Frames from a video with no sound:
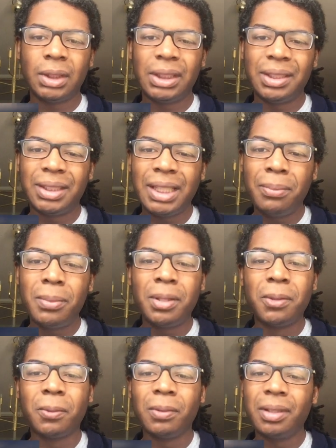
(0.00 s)
Is that man
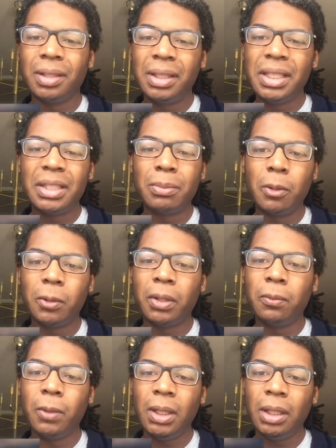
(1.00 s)
really smoking
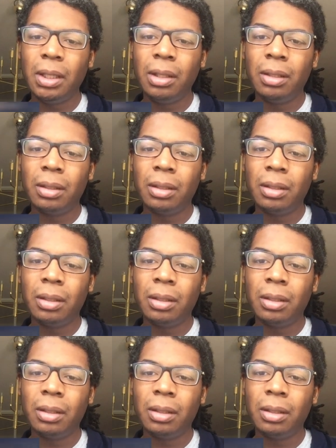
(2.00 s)
weed